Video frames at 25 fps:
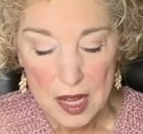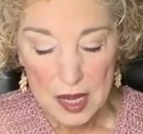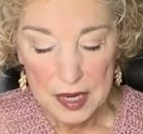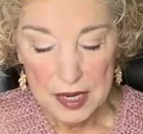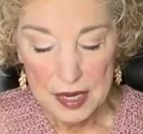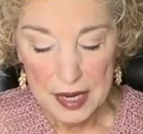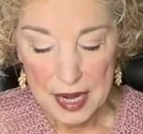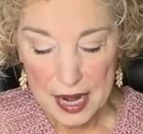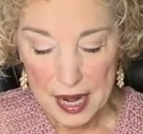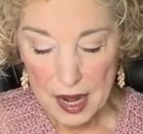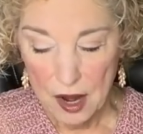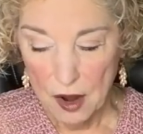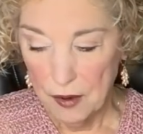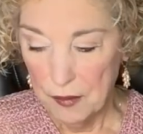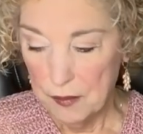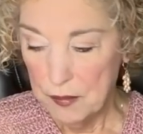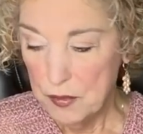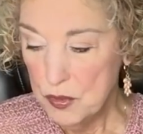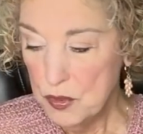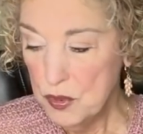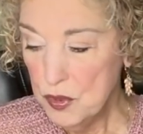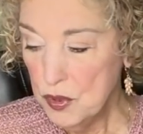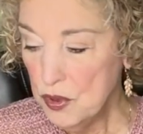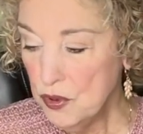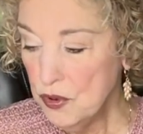Now,
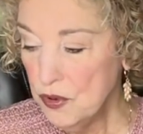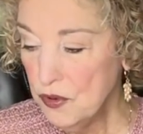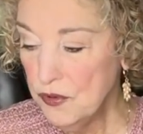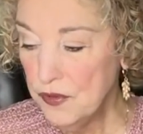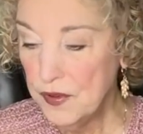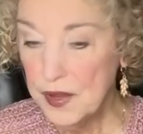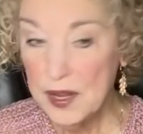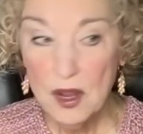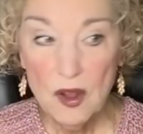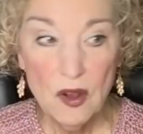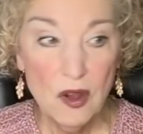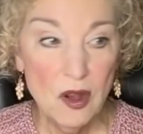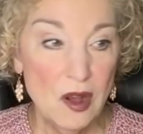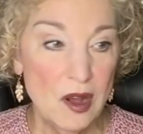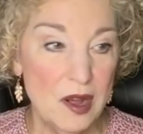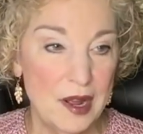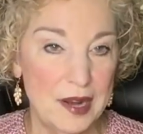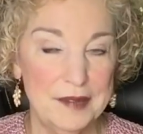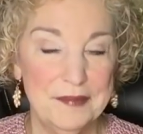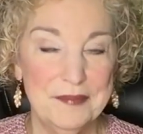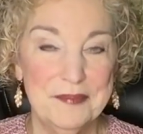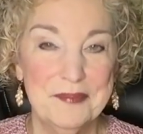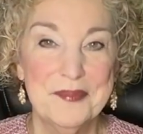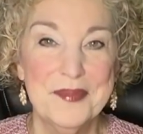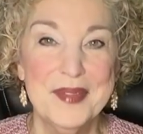moving
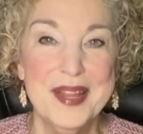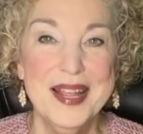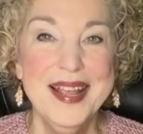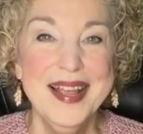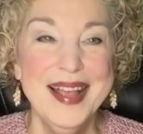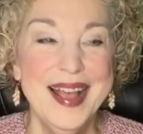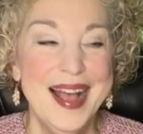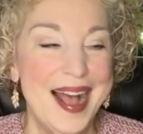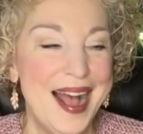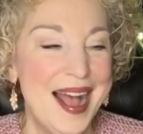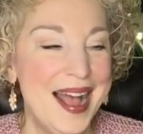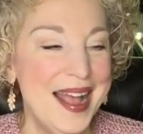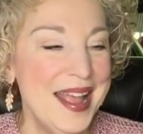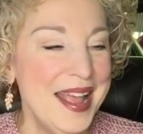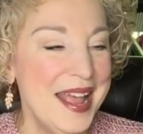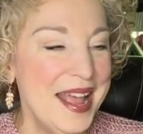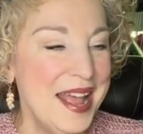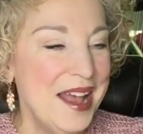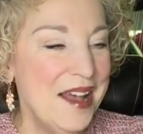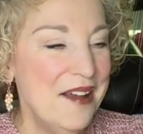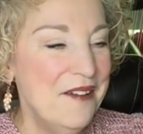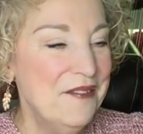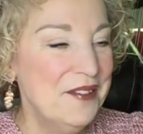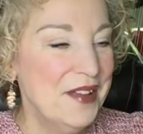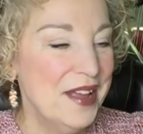on, I
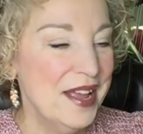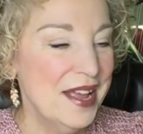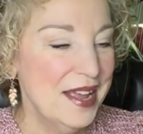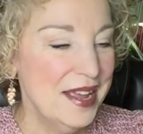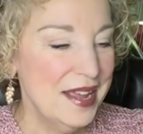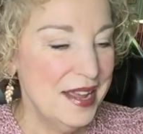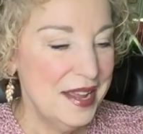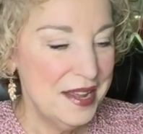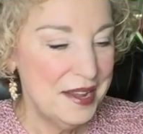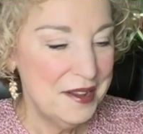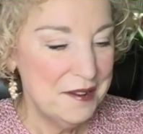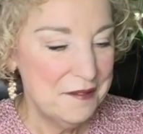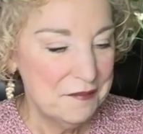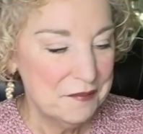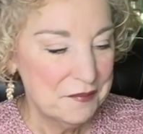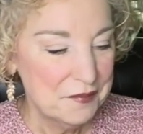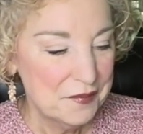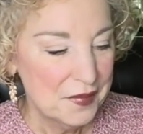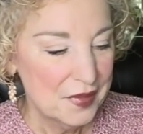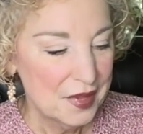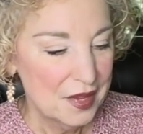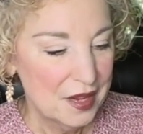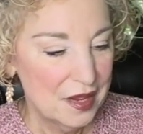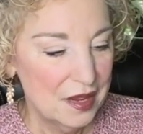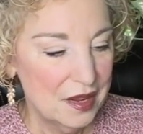have a
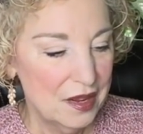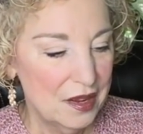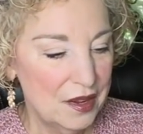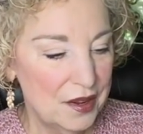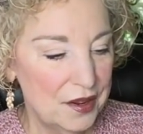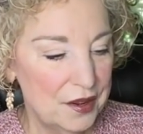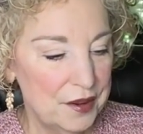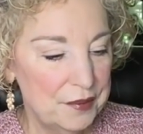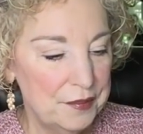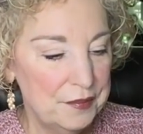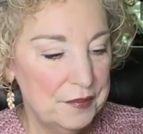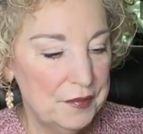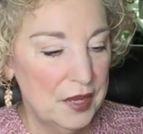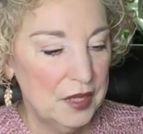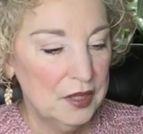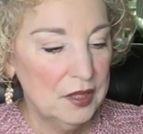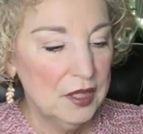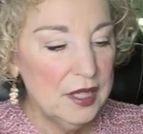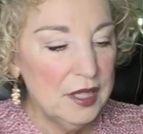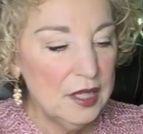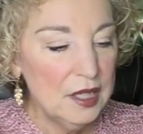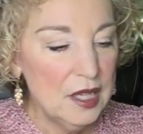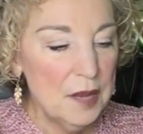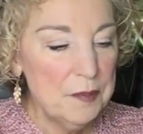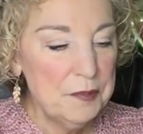
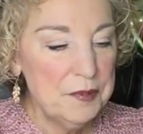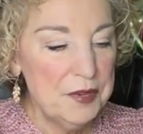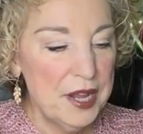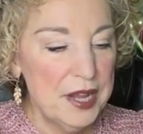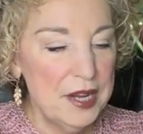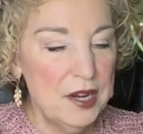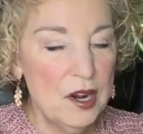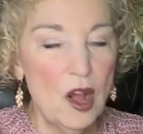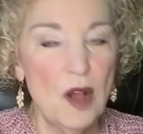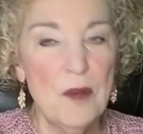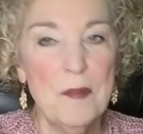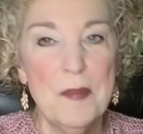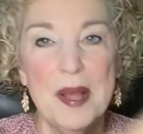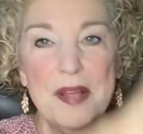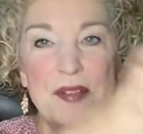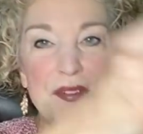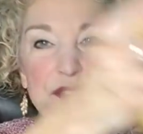little update on my